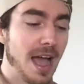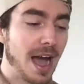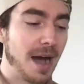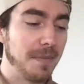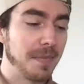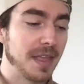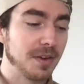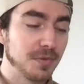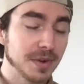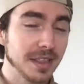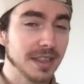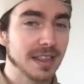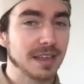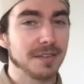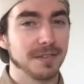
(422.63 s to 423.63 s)
And really
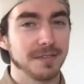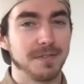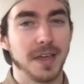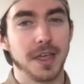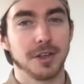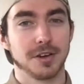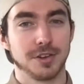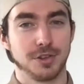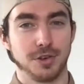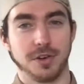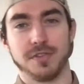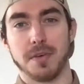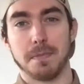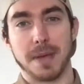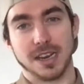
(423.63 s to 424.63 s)
like failure is sort
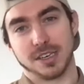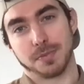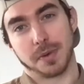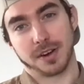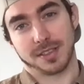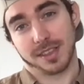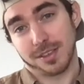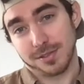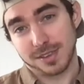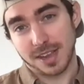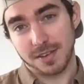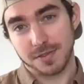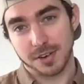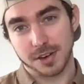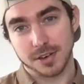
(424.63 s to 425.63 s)
of a benchmark that you
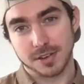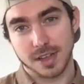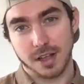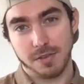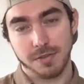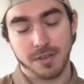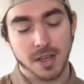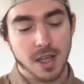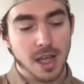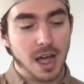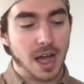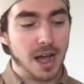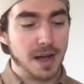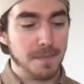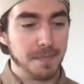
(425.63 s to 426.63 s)
set for yourself.
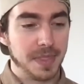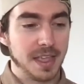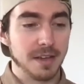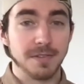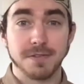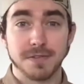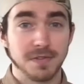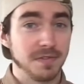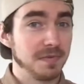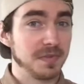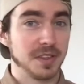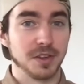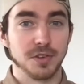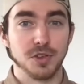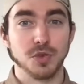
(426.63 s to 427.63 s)
If
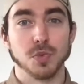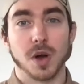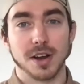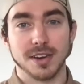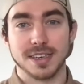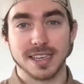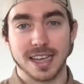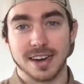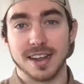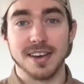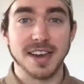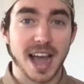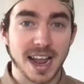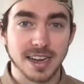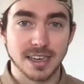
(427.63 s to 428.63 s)
you wanted to get a
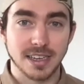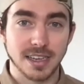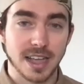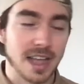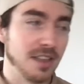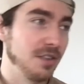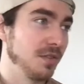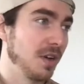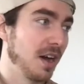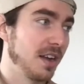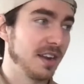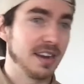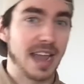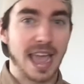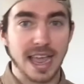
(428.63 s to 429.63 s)
90 and you got
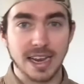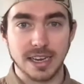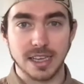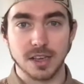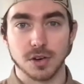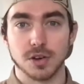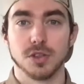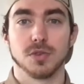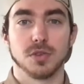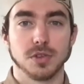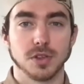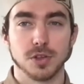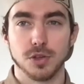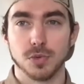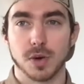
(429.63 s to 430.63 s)
an 80, or
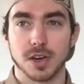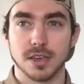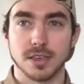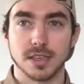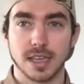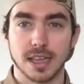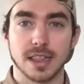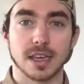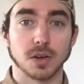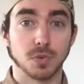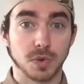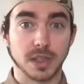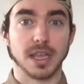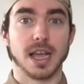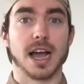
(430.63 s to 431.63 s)
you wanted to get like a
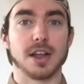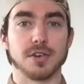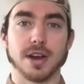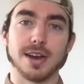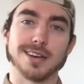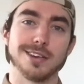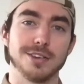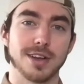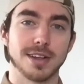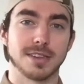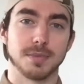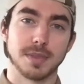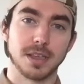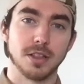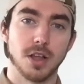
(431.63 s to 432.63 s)
really high grade and you got
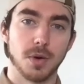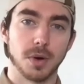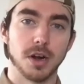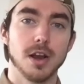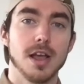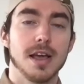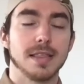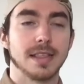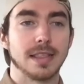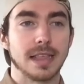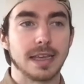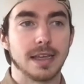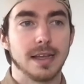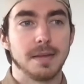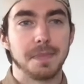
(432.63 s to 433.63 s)
something lower, then
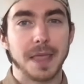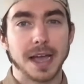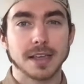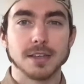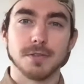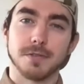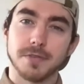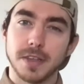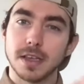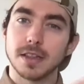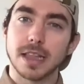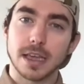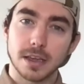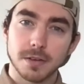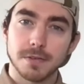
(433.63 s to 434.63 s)
like that can feel
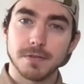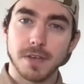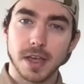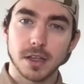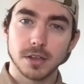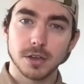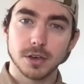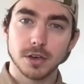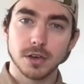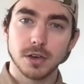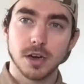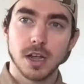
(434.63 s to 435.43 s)
like a failure.